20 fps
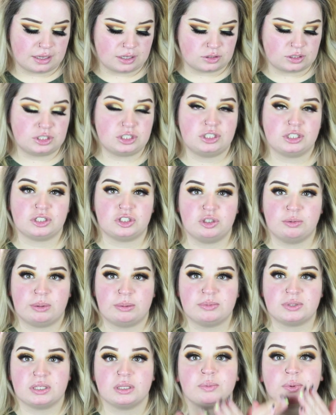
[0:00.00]
So I just take 2
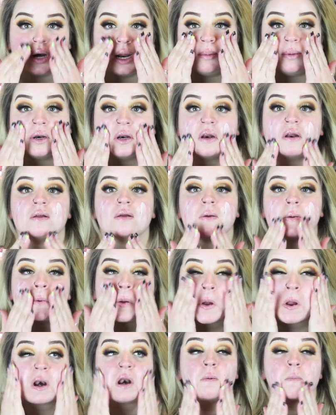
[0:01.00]
pumps of the primer.
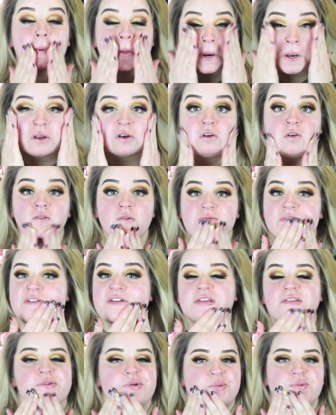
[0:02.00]
I'm going to
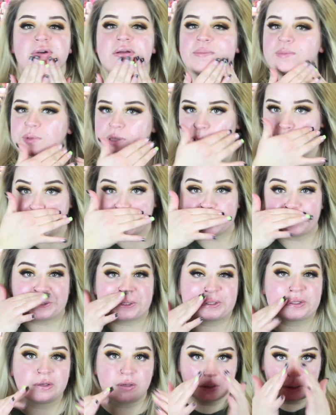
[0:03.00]
just rub
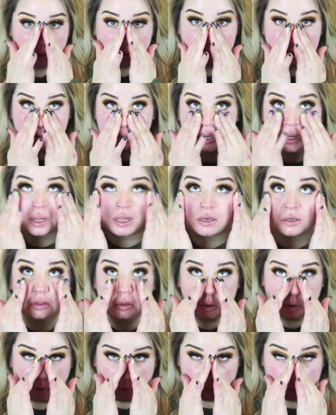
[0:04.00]
that
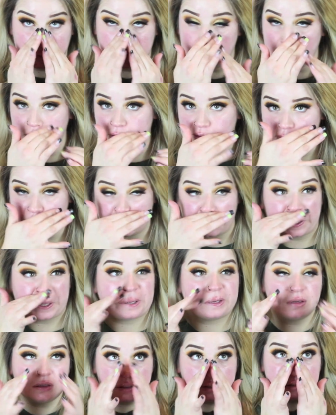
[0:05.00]
into my
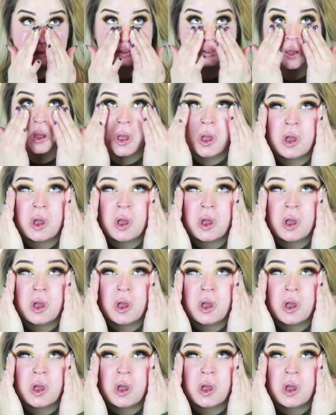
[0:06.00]
face.